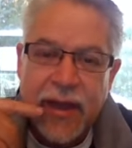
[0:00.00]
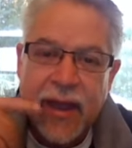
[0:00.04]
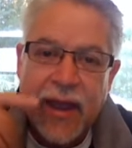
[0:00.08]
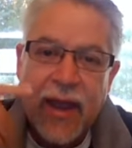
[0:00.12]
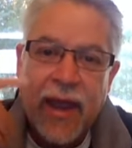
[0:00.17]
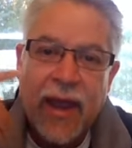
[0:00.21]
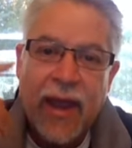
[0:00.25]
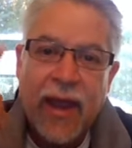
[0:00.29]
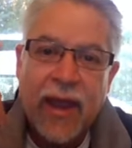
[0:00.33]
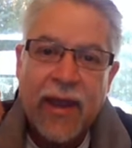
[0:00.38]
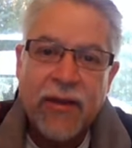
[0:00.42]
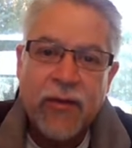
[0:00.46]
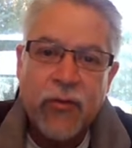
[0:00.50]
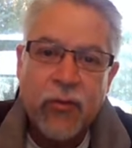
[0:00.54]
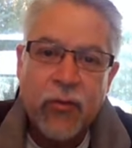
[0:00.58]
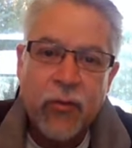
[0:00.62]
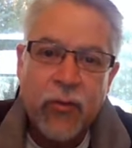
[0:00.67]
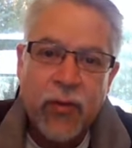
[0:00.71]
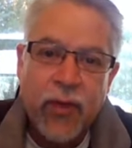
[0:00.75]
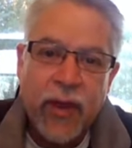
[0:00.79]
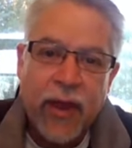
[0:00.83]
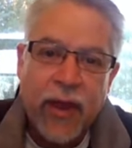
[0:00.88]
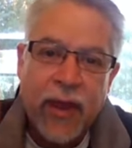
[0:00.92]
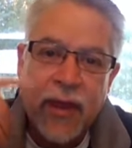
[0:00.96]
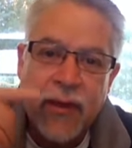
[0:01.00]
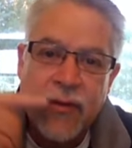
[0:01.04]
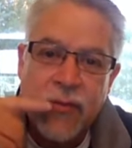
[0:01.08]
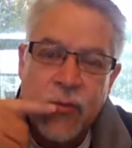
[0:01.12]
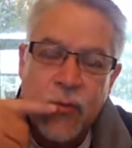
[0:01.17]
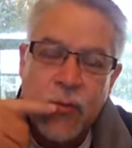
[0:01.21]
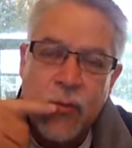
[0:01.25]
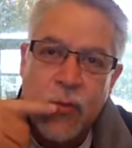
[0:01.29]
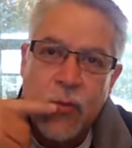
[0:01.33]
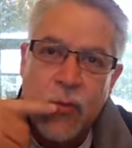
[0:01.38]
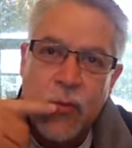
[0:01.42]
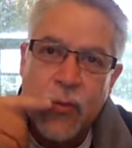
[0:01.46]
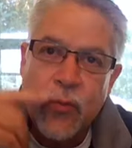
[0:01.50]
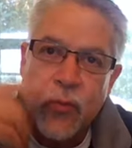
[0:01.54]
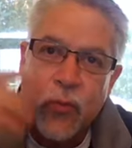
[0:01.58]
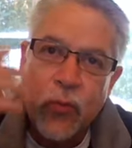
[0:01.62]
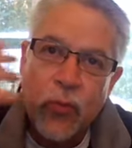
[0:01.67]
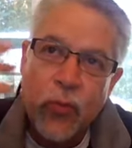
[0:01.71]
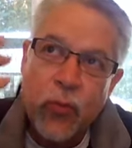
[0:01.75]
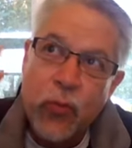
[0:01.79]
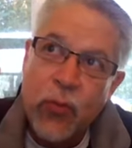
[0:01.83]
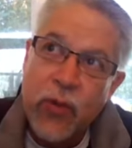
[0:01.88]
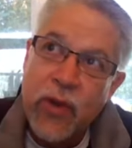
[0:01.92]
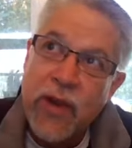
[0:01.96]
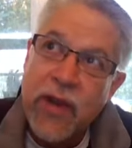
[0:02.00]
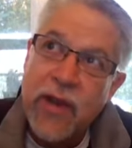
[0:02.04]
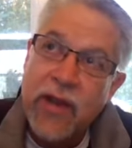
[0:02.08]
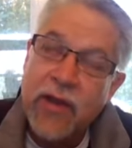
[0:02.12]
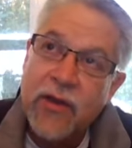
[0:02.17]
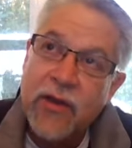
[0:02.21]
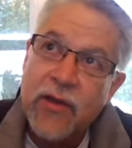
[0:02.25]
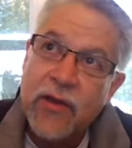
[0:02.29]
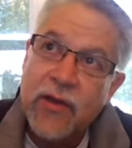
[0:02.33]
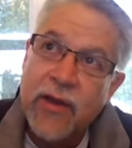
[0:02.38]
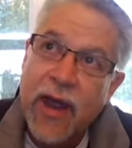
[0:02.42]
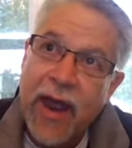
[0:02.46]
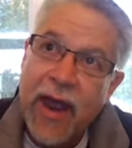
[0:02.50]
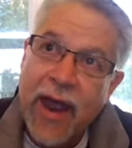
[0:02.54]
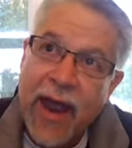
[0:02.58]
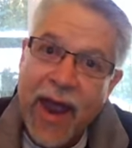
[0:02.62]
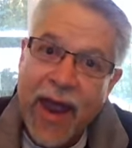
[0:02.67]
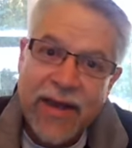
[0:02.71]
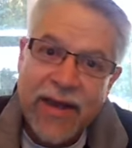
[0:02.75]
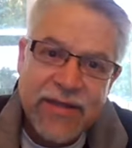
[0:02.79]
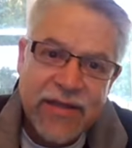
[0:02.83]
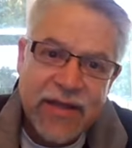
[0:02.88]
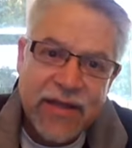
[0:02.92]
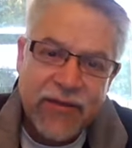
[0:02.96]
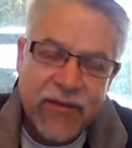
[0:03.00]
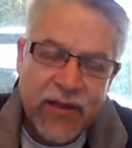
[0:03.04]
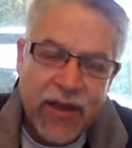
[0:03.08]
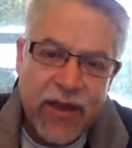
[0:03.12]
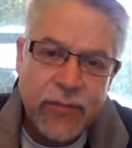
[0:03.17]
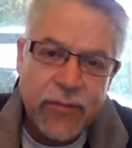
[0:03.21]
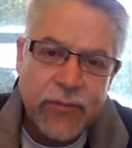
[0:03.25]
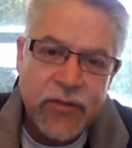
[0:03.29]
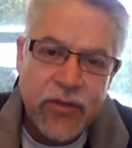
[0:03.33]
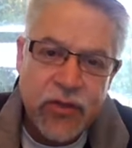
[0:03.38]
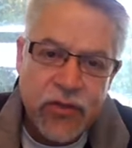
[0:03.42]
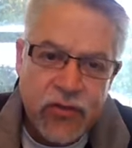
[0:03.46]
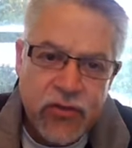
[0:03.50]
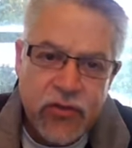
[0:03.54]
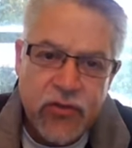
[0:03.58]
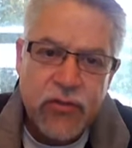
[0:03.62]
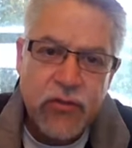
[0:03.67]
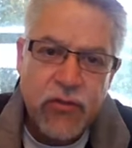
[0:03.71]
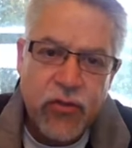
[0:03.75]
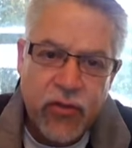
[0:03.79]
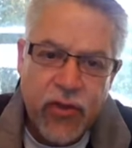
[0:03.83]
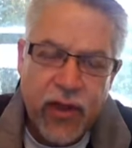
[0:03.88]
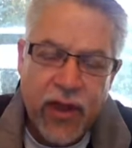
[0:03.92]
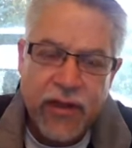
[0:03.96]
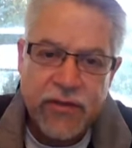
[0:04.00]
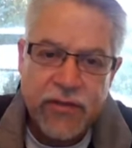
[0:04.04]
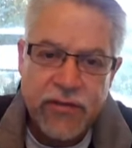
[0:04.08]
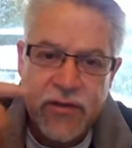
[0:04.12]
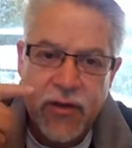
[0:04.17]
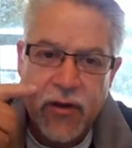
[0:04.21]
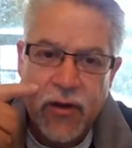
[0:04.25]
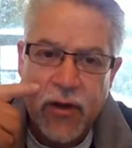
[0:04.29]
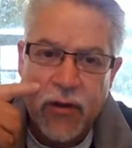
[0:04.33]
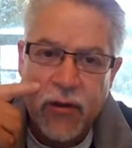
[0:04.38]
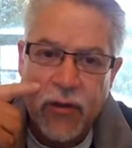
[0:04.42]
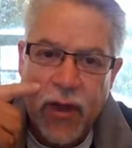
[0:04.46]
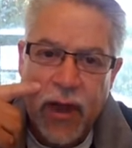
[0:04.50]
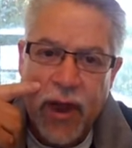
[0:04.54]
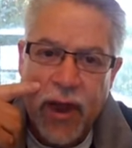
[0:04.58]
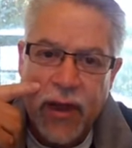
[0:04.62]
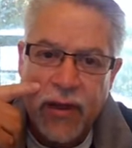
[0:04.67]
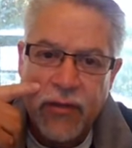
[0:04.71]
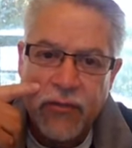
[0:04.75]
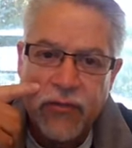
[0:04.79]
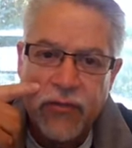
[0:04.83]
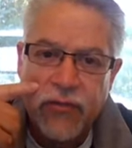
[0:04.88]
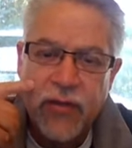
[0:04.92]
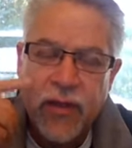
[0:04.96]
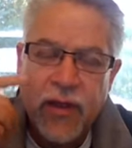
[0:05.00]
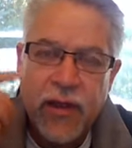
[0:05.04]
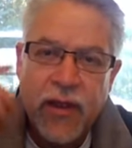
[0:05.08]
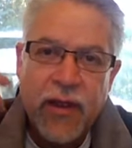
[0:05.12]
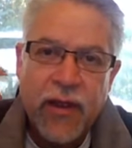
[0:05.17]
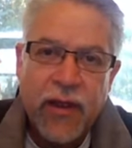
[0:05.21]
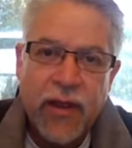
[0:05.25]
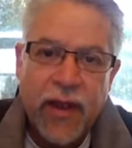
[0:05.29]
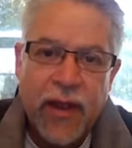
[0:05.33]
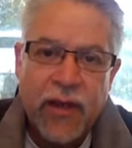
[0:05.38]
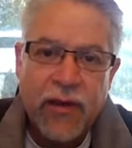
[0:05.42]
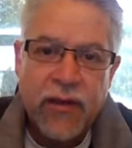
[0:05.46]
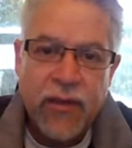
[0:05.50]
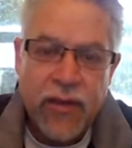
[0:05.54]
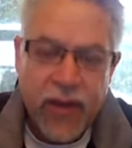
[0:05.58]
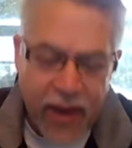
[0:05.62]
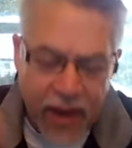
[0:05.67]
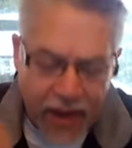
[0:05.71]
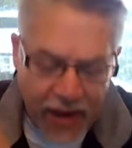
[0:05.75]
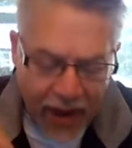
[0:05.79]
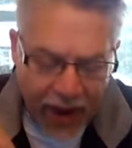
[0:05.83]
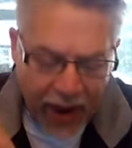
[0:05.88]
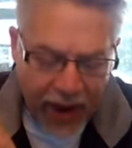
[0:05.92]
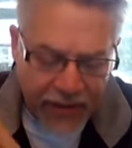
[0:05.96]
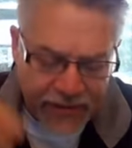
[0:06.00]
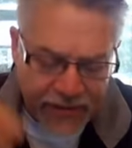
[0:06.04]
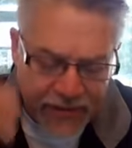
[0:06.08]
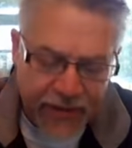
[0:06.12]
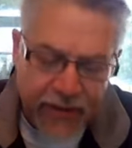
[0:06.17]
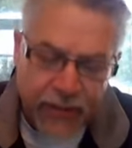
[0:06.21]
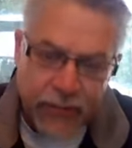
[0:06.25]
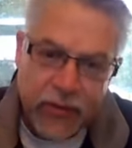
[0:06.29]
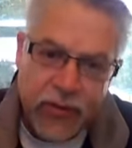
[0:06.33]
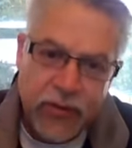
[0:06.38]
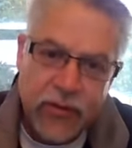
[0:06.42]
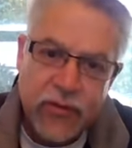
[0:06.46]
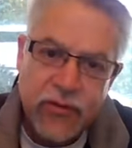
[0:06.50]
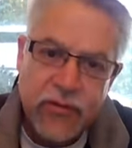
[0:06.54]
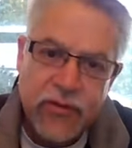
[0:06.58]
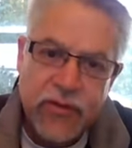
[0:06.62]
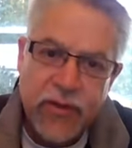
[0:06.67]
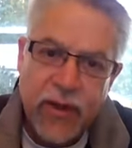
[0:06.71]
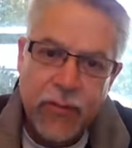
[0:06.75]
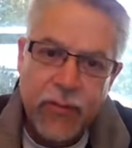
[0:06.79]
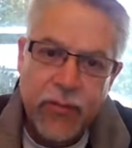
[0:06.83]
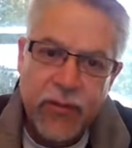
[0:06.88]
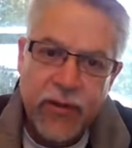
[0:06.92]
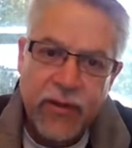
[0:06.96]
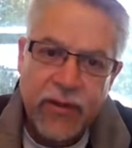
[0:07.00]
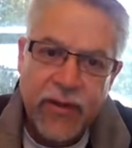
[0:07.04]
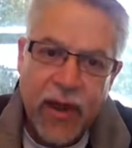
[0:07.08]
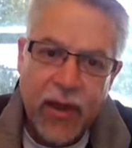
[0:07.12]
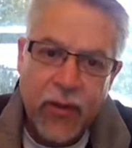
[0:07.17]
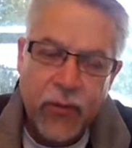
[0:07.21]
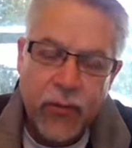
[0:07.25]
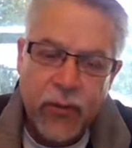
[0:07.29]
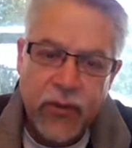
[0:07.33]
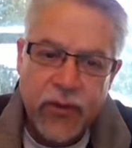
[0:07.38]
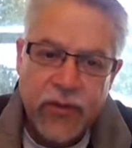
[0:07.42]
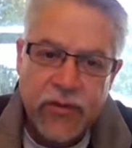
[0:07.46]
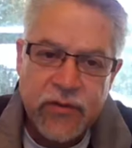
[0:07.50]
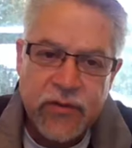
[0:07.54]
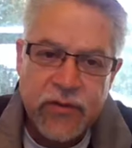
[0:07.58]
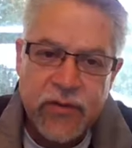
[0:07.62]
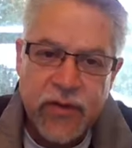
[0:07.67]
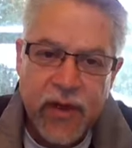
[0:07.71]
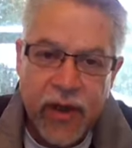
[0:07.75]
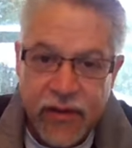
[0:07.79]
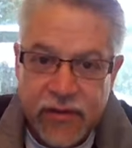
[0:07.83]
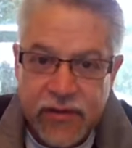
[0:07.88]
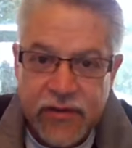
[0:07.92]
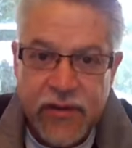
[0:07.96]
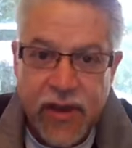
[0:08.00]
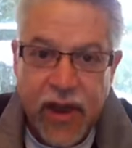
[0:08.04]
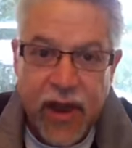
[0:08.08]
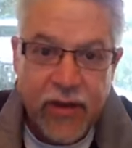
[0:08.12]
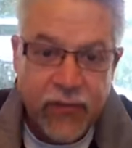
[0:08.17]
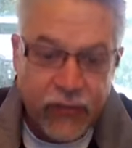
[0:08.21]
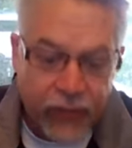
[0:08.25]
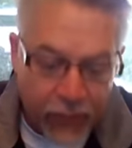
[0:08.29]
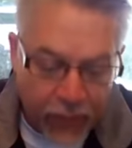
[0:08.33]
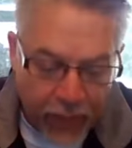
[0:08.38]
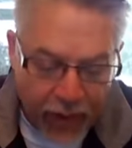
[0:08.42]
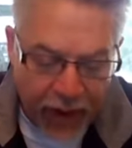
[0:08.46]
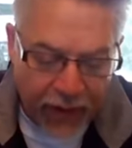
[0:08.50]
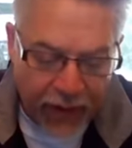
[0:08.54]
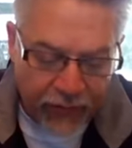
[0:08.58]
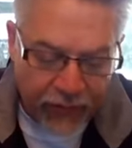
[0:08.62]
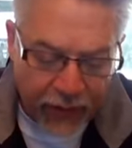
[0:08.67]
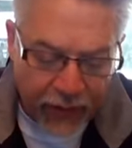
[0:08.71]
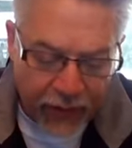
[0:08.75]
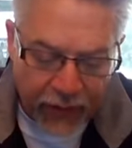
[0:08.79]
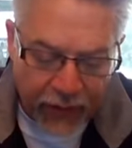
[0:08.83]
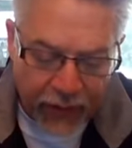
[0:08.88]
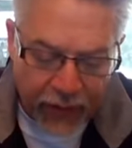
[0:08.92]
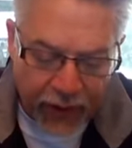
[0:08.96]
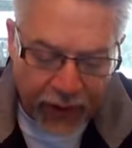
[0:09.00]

and and we can ask him to do things in our life and they asked him to do something that was a sign from heaven.